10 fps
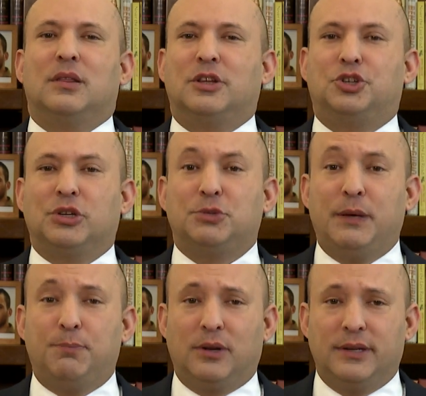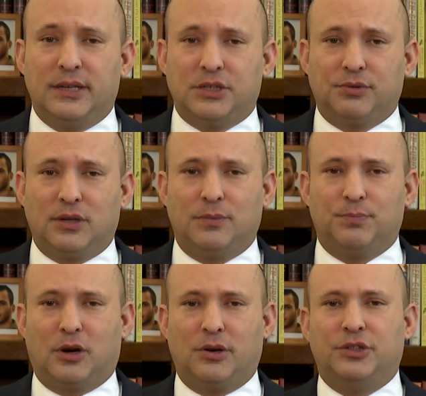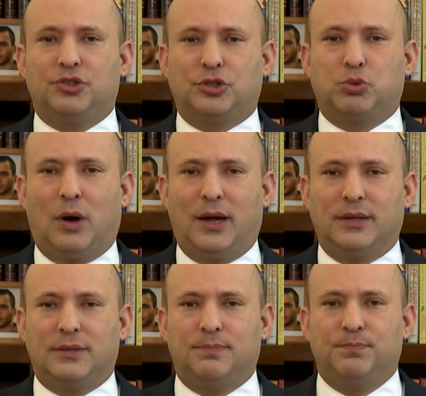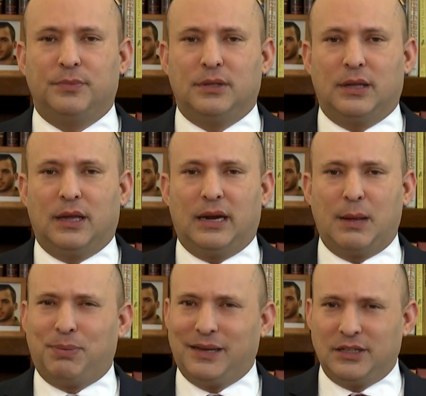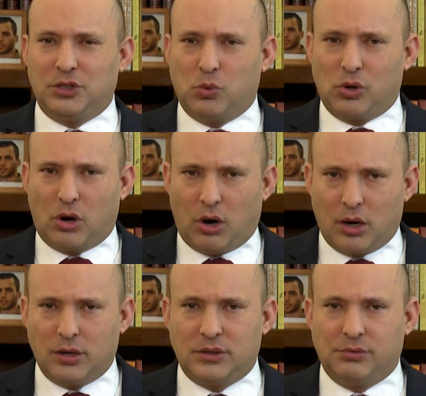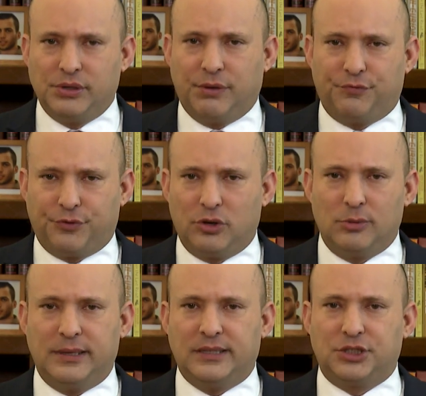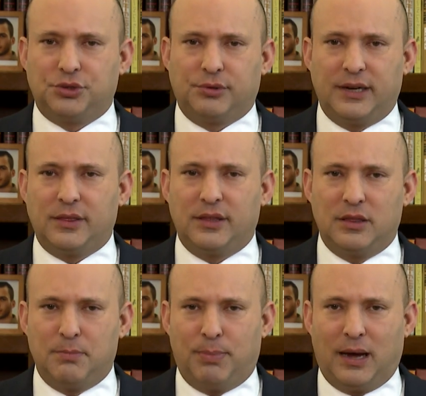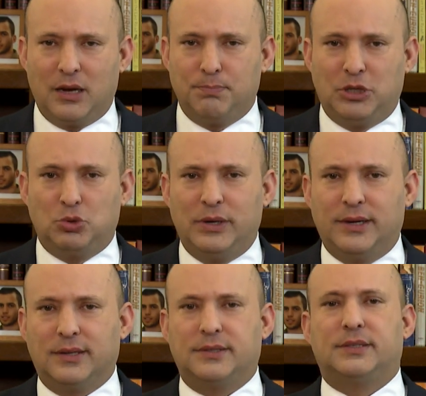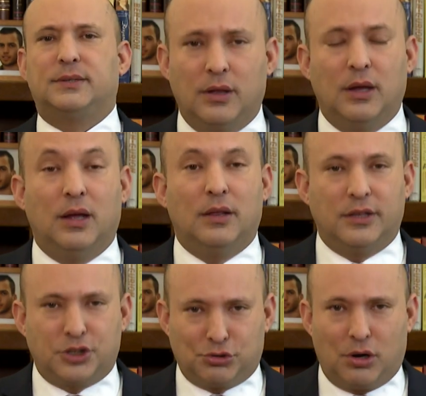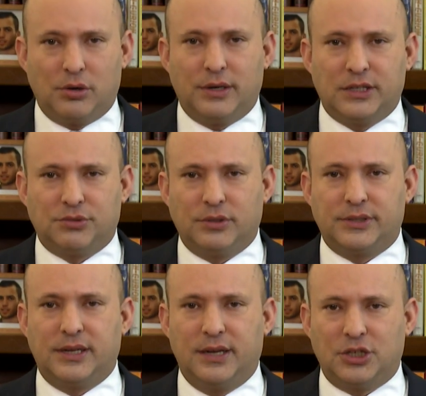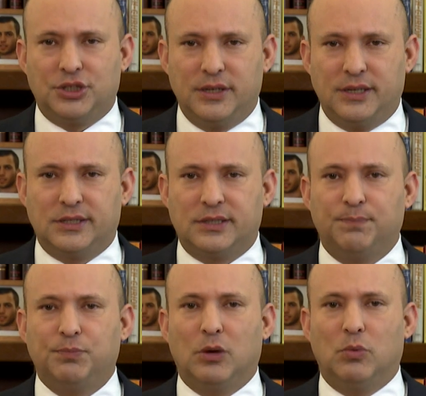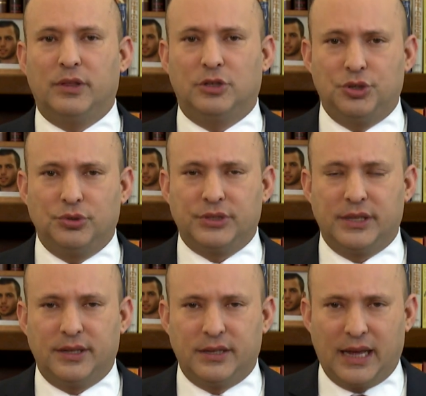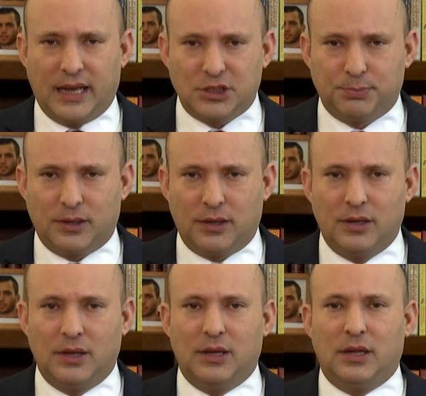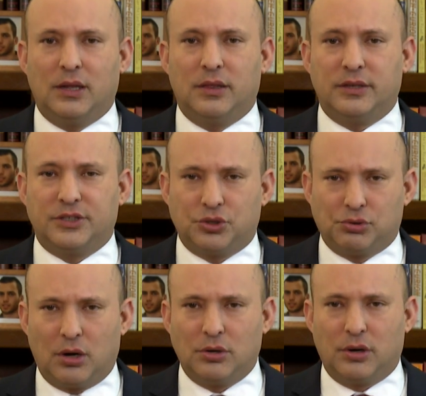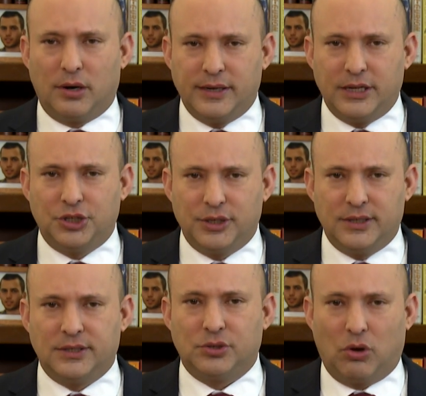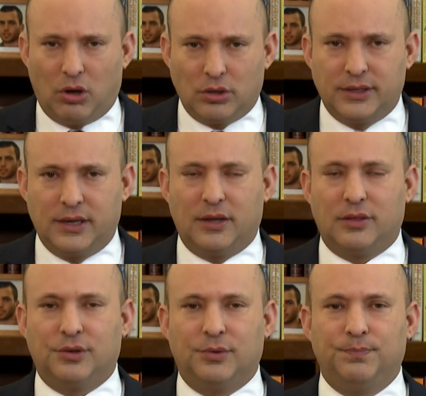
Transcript: The Jewish people in Israel are intertwined, and I plan to work hard to reaffirm and strengthen the bond between us. The stronger Israel's connection is, with Jews in the diaspora, the stronger our nation is altogether.